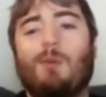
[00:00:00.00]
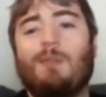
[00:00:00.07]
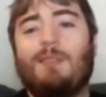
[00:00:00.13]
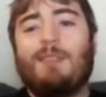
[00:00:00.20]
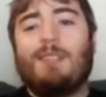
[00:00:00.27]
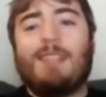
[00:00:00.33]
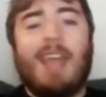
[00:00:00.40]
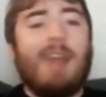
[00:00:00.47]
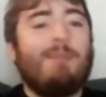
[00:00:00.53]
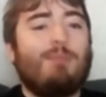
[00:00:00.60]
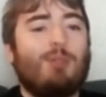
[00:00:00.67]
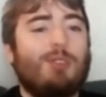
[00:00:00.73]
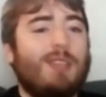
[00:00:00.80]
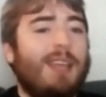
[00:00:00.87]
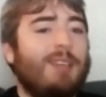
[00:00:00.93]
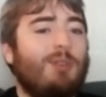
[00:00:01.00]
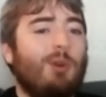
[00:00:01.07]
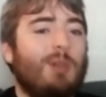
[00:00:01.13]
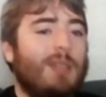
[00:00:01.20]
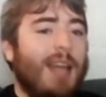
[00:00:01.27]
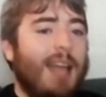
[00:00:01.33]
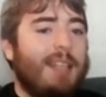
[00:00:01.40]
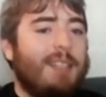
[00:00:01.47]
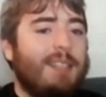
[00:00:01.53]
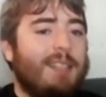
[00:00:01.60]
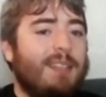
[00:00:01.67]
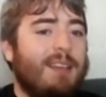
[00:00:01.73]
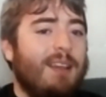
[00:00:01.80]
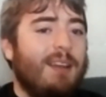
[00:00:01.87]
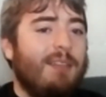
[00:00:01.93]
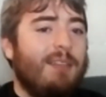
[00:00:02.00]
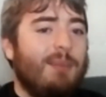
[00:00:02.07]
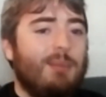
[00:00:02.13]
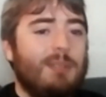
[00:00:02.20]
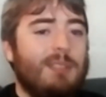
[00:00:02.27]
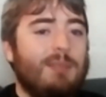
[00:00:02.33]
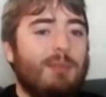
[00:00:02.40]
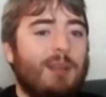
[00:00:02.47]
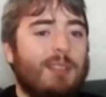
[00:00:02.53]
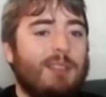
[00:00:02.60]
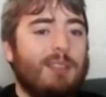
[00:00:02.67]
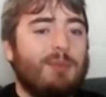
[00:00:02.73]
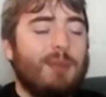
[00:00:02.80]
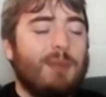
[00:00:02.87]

10% or less of the police presence we have